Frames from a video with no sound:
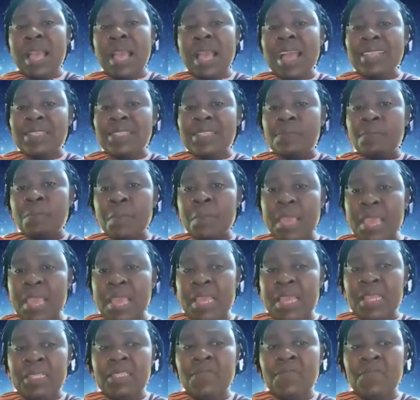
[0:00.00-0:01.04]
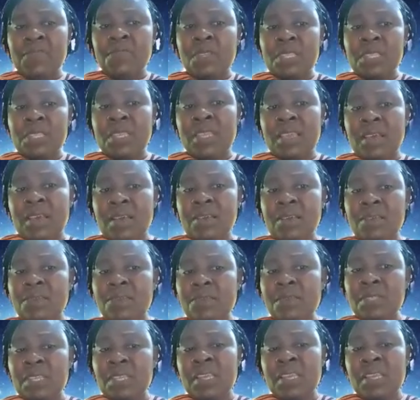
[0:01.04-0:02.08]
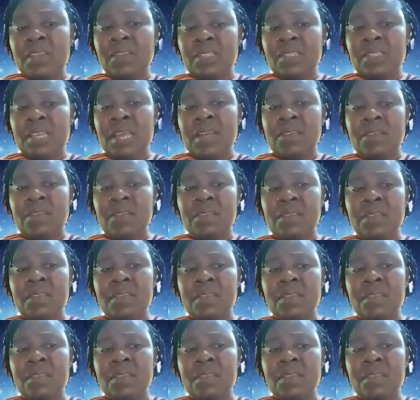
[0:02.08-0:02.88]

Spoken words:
as meant for the girl child,